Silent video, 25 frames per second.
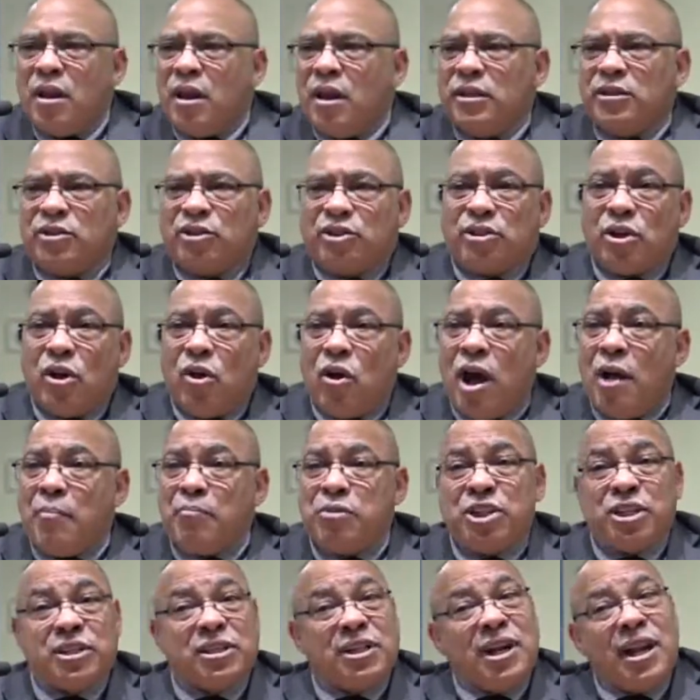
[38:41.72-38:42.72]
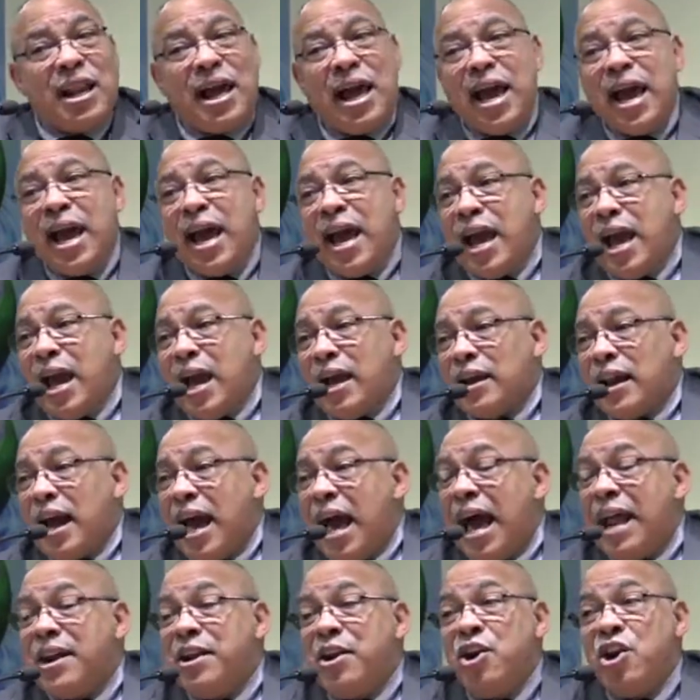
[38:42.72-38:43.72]
And so I'm just glad.
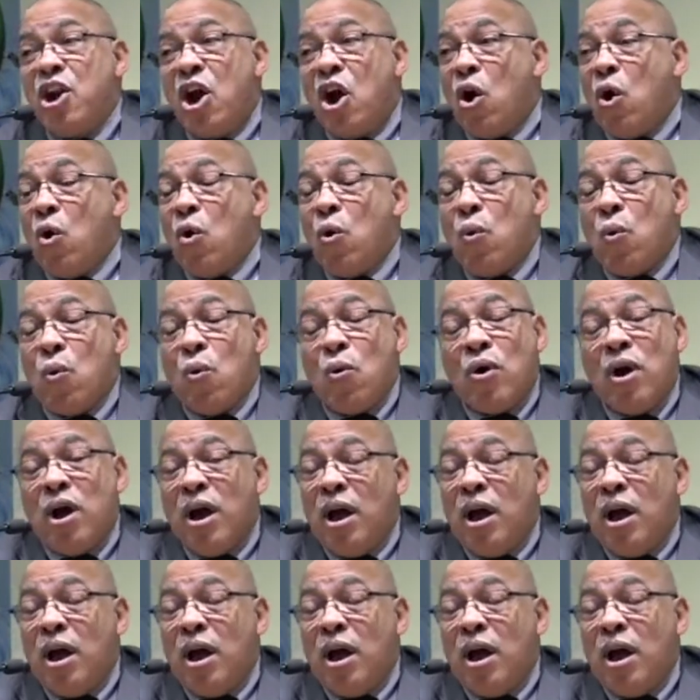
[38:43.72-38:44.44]
I know,